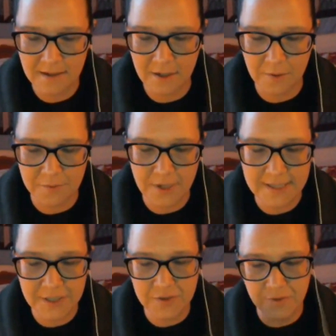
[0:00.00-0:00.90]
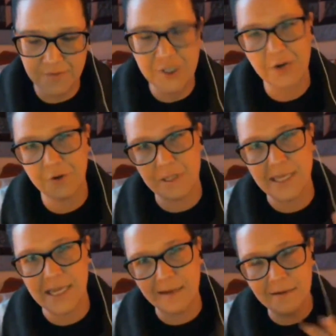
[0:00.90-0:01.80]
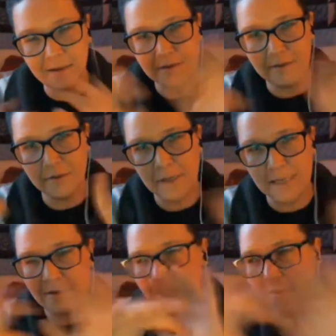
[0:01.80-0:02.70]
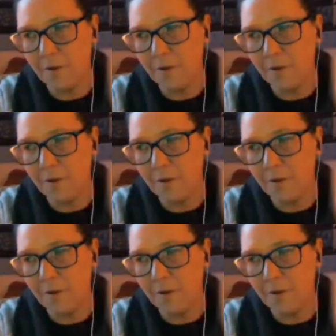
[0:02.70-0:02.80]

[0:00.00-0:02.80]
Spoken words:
you know, trying to just sort of generally, like,